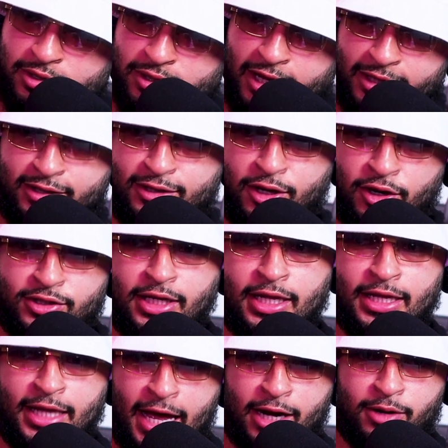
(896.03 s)
Like, there's a
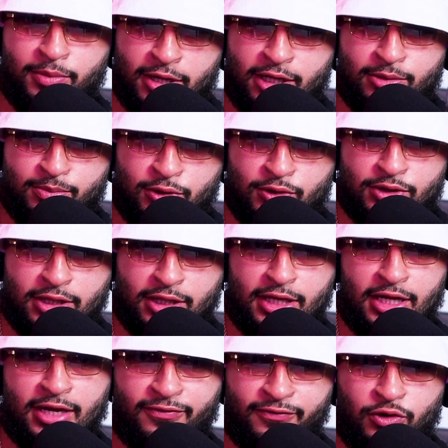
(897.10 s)
lot of money in music
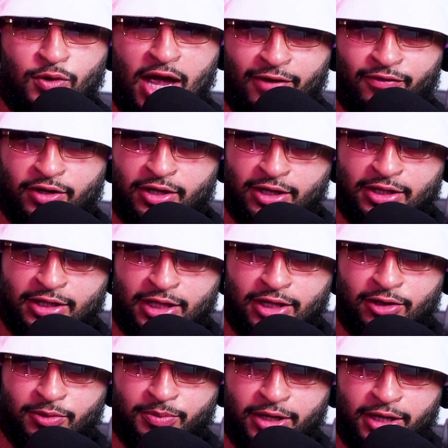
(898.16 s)
if you have a good
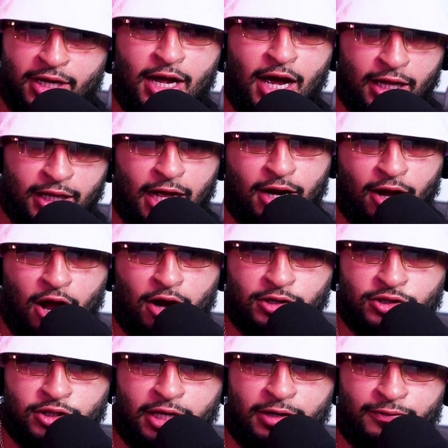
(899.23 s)
deal, but a lot of
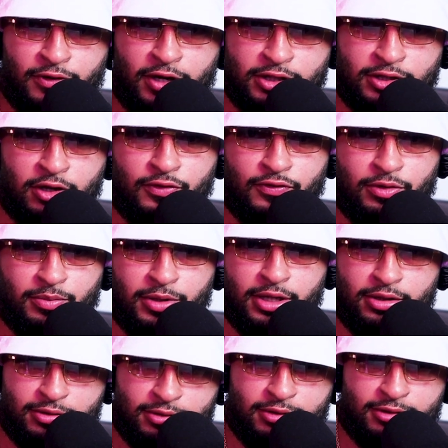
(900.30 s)
artists are getting fucked over.
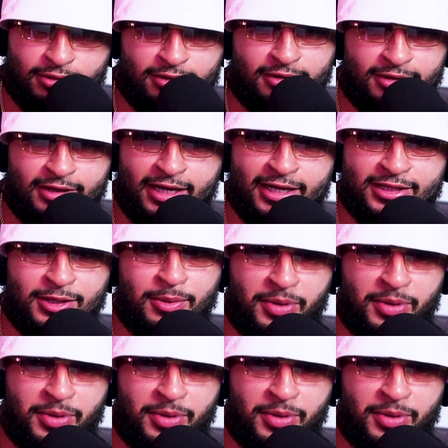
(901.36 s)
But it's a